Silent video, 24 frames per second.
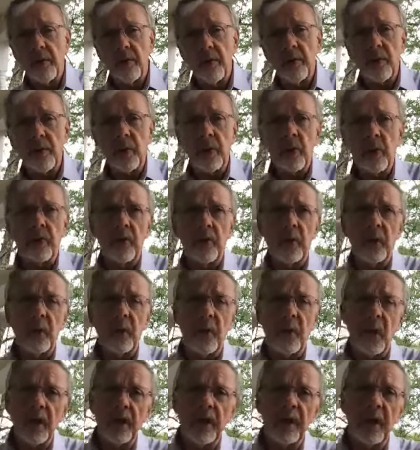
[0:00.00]
the, the
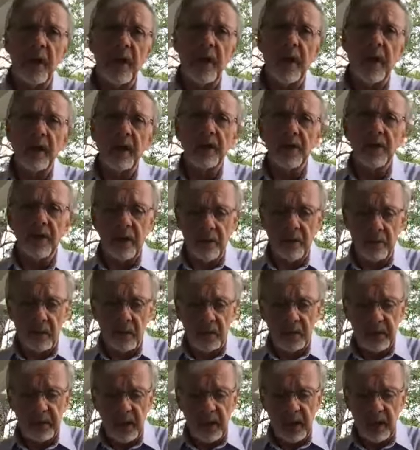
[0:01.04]
context of
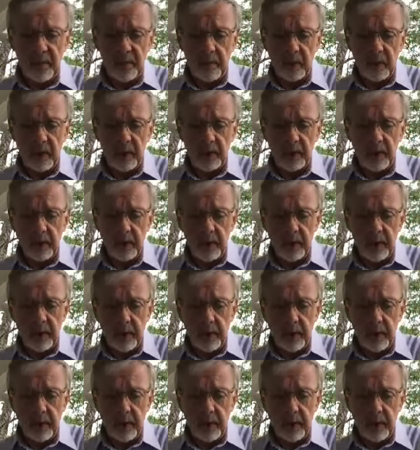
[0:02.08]
the statement